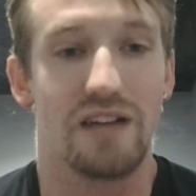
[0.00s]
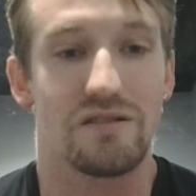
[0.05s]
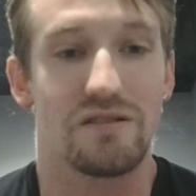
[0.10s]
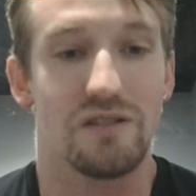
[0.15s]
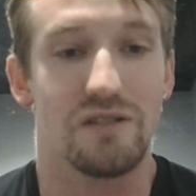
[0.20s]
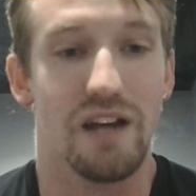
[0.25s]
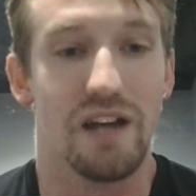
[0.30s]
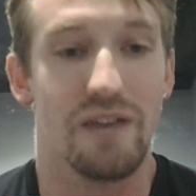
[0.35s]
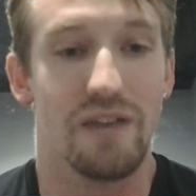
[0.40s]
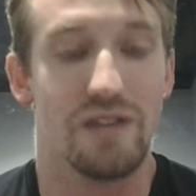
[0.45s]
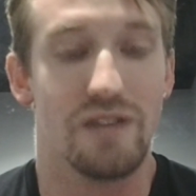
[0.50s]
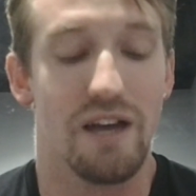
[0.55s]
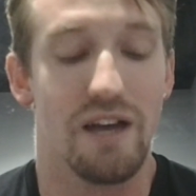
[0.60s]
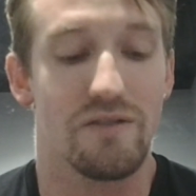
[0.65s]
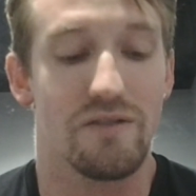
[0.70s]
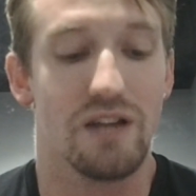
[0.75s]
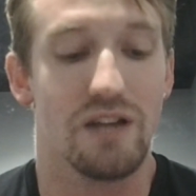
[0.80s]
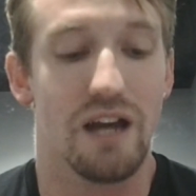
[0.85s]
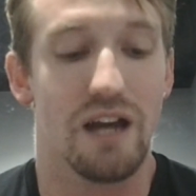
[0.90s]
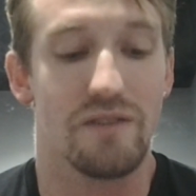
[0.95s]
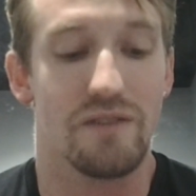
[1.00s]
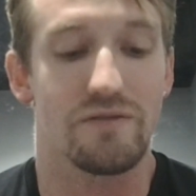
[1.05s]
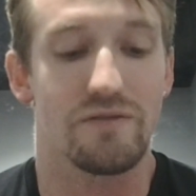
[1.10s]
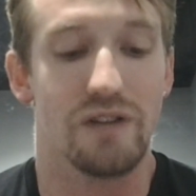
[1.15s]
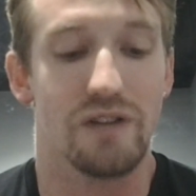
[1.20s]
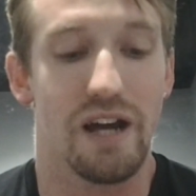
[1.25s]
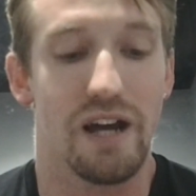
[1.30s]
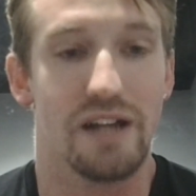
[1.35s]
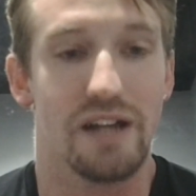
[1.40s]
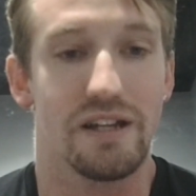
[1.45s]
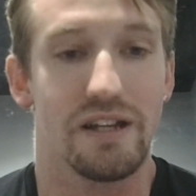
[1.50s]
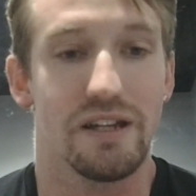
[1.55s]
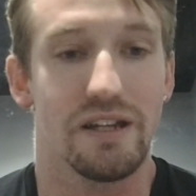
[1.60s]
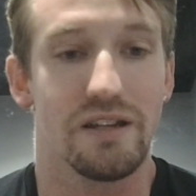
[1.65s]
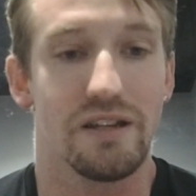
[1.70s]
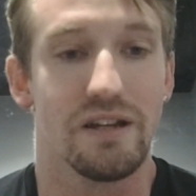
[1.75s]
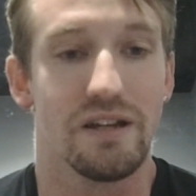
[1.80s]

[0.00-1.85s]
So you have to have a lot of variety,